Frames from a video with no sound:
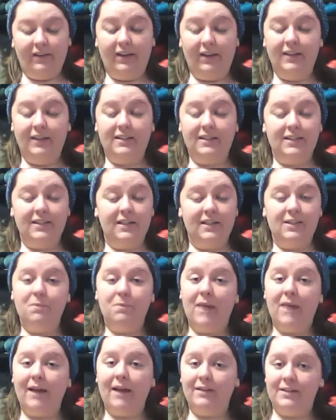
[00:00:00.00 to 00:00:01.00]
it's a
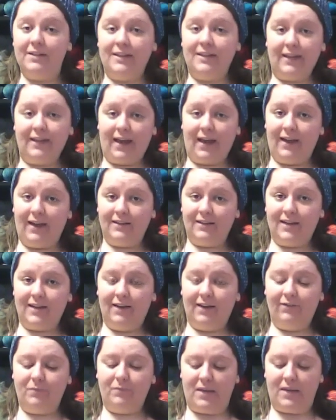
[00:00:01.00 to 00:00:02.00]
balancing act.
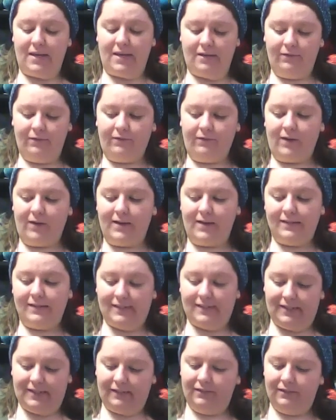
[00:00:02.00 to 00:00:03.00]
I've been
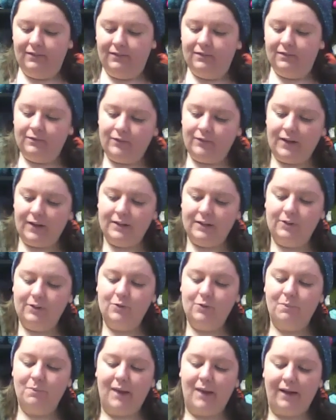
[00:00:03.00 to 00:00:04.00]
finding
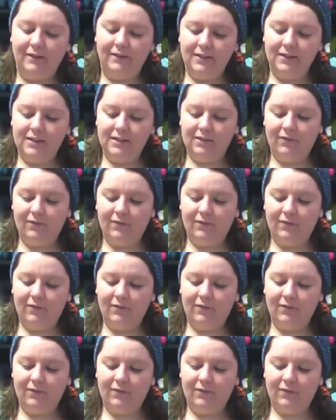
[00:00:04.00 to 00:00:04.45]
new balance,